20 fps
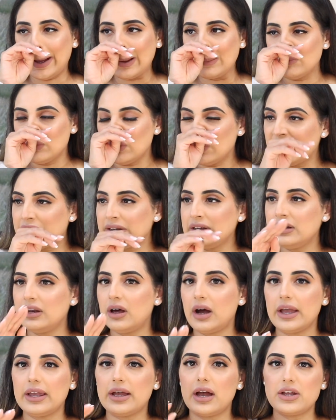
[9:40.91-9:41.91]
I'm not going to
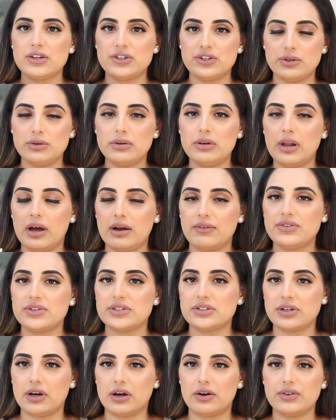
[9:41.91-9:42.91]
lie, I do
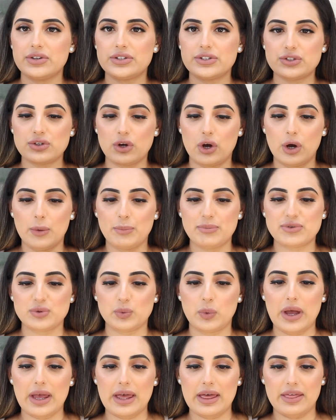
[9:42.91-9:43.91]
love Zara's tops
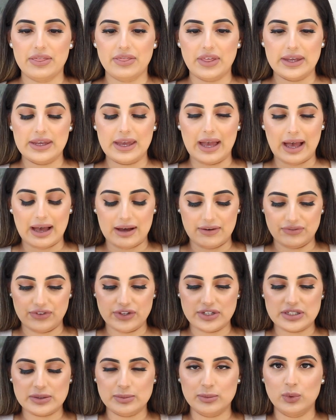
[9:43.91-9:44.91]
where they have
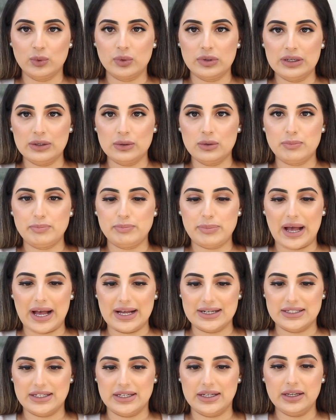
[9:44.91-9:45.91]
the small little
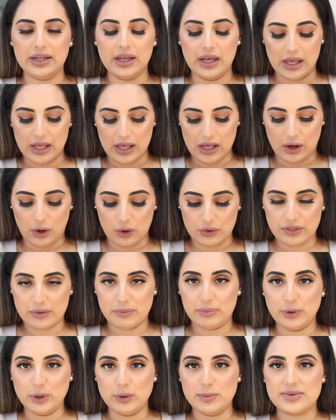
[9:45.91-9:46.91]
padding on the
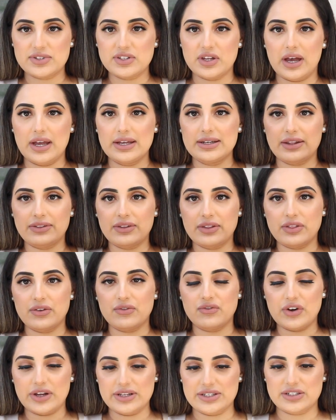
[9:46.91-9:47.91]
boob side and then
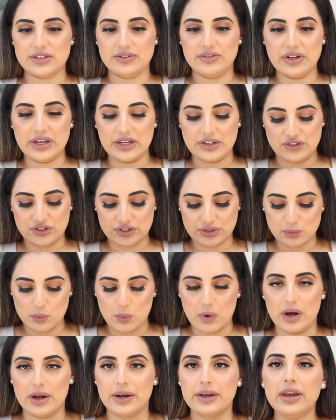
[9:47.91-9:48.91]
the rest of it is just
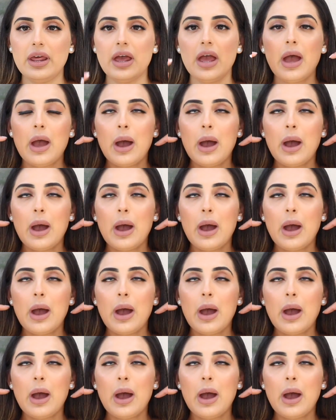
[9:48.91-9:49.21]
one.